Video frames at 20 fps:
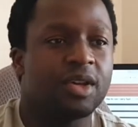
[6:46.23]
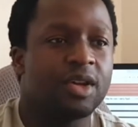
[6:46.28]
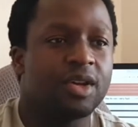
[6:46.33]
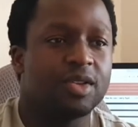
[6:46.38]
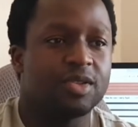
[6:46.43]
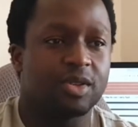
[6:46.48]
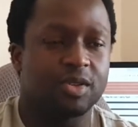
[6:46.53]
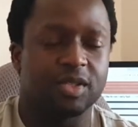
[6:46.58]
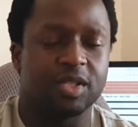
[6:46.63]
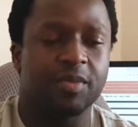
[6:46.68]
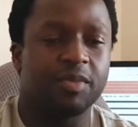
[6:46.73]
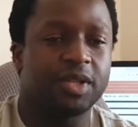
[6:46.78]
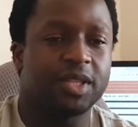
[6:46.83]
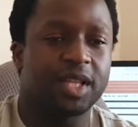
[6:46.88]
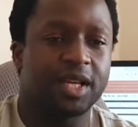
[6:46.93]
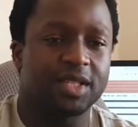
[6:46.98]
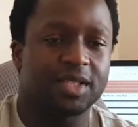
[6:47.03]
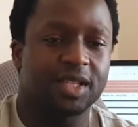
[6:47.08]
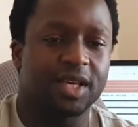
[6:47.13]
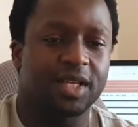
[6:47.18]
So somebody
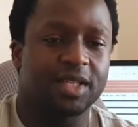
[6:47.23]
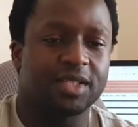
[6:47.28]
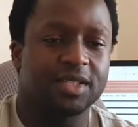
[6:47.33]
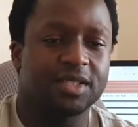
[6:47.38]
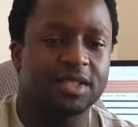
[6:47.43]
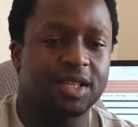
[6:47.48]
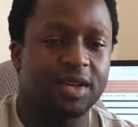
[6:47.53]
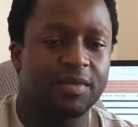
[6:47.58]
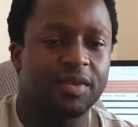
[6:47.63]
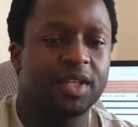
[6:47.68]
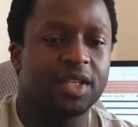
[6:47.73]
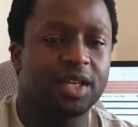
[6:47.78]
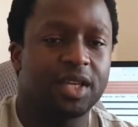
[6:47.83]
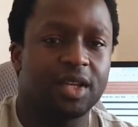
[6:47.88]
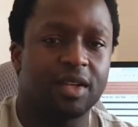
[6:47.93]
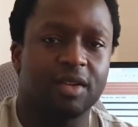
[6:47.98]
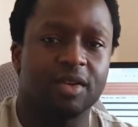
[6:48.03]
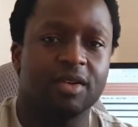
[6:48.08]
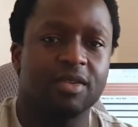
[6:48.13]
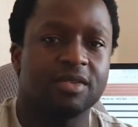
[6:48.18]
that's like 70
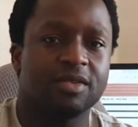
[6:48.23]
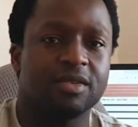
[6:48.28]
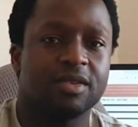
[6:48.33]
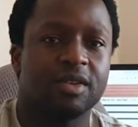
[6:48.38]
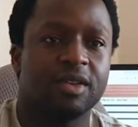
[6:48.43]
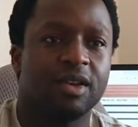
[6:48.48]
kilos,